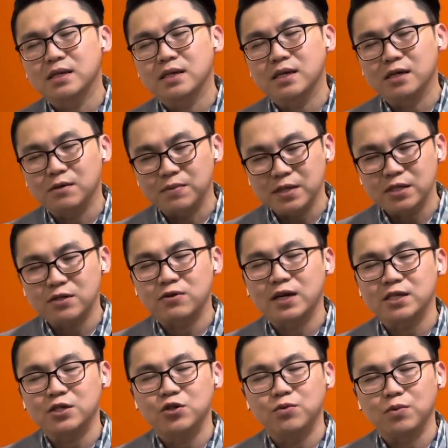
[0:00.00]
Help us
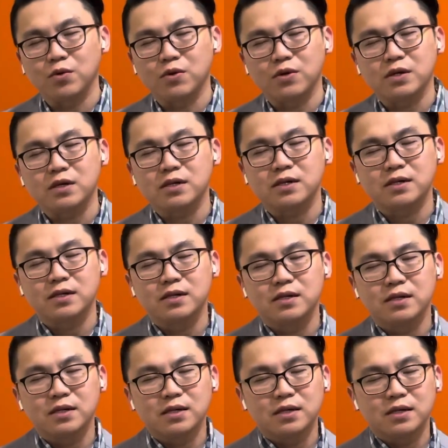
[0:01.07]
trust you more.
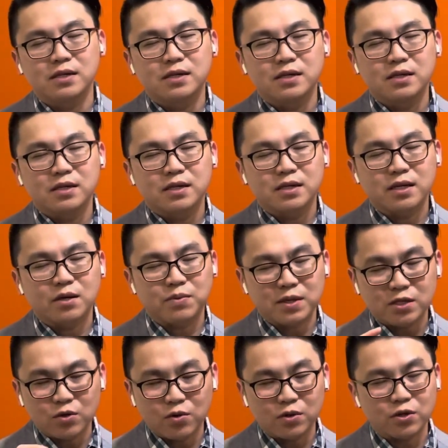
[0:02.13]
Help us
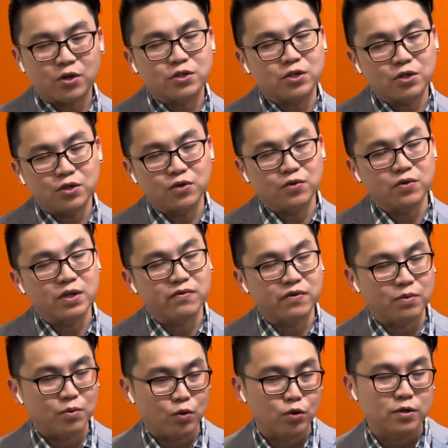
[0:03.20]
hold on to you even
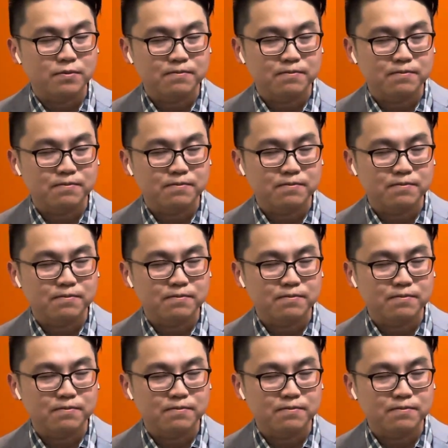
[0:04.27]
more.